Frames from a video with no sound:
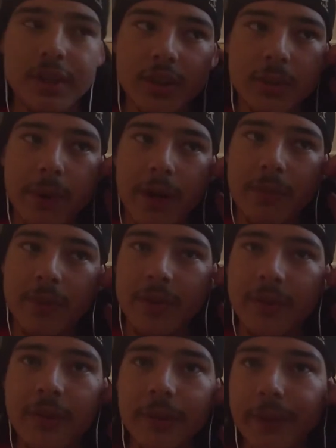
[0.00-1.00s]

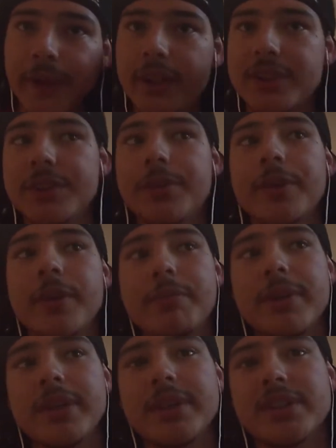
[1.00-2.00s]
Spider-Man 3 got screwed up
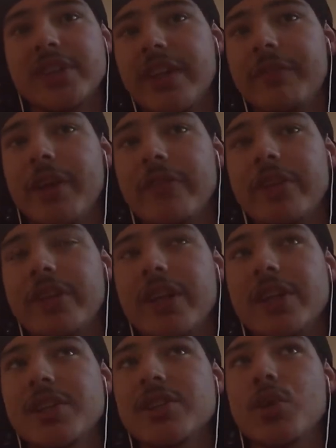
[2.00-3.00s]
because Sam Raimi didn't
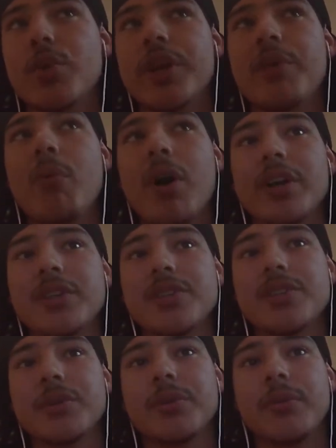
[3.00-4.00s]
get to do what he wanted to
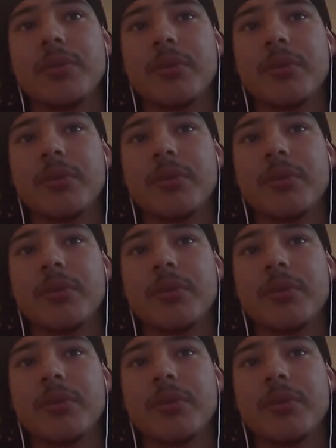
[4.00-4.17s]
do.